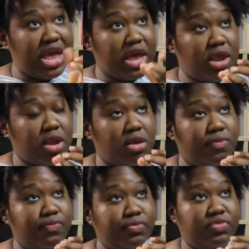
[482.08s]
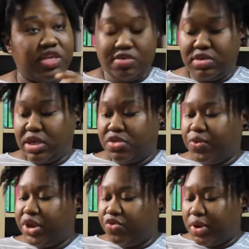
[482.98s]
in this year,
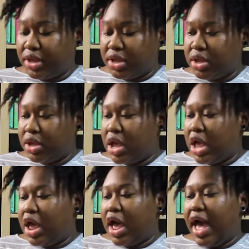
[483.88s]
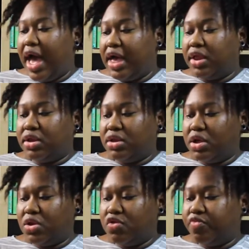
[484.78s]
2020. And
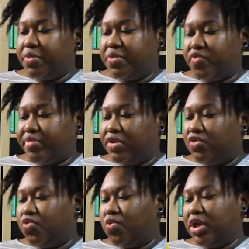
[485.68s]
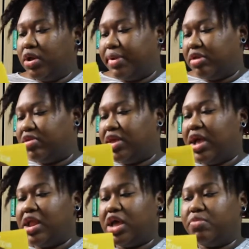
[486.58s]
a lot of people have been talking about it,
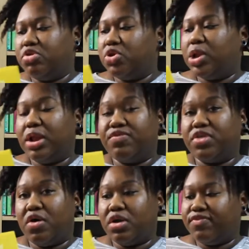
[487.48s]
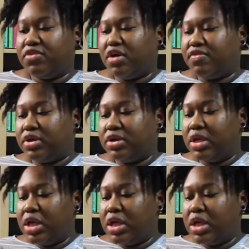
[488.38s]
and I absolutely love the cover.